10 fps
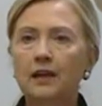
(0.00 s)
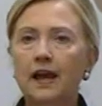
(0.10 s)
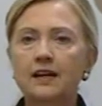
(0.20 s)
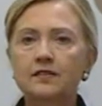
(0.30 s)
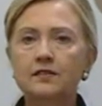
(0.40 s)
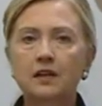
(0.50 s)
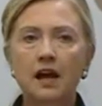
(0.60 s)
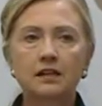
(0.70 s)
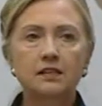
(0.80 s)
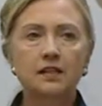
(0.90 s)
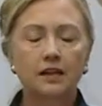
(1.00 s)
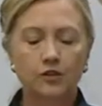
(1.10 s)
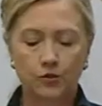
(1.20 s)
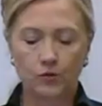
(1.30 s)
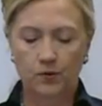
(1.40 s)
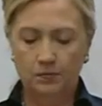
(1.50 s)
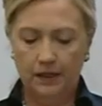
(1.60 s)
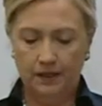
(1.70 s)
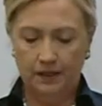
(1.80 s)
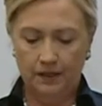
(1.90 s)
last contact group
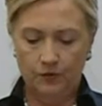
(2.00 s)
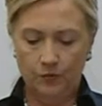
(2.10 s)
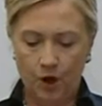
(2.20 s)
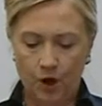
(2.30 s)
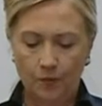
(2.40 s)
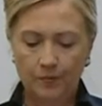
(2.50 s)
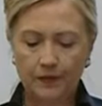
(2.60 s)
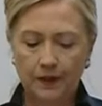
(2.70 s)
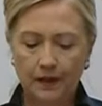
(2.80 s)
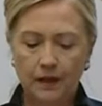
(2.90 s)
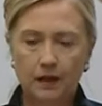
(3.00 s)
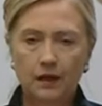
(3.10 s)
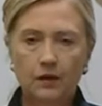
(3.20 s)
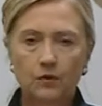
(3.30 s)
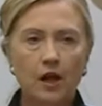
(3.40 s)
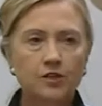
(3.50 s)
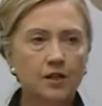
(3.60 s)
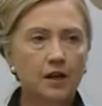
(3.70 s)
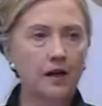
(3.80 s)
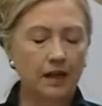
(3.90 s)
meeting in Rome,
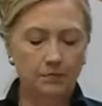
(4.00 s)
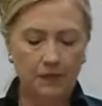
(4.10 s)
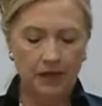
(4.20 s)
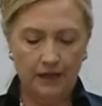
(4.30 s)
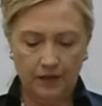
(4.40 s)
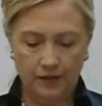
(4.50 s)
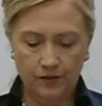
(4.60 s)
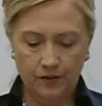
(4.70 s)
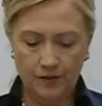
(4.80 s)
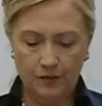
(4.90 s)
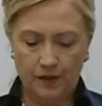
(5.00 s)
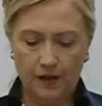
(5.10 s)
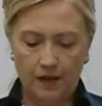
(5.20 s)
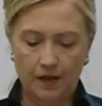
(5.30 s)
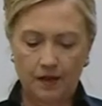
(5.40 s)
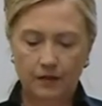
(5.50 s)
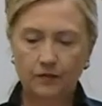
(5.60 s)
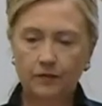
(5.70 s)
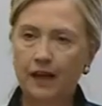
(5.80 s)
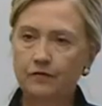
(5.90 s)
Russia and many others
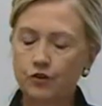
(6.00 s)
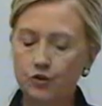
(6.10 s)
have